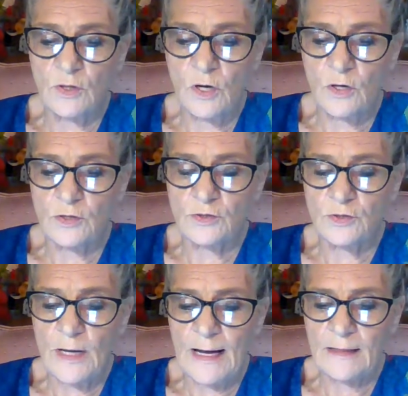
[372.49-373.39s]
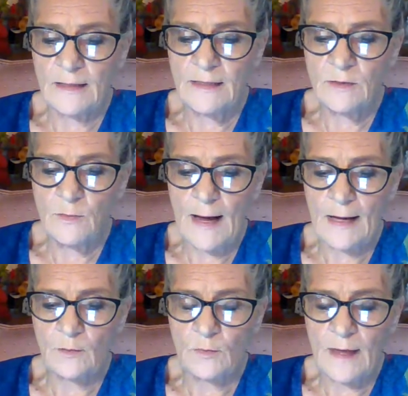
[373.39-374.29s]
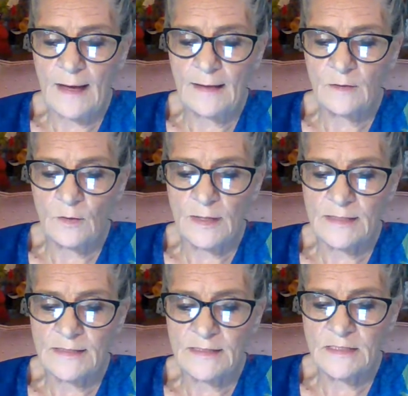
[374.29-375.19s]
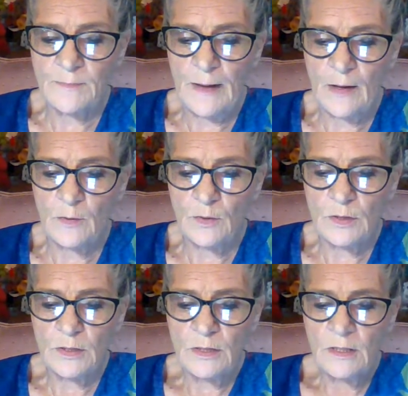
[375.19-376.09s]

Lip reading: Carter dryly. He rattled the handle as he spoke.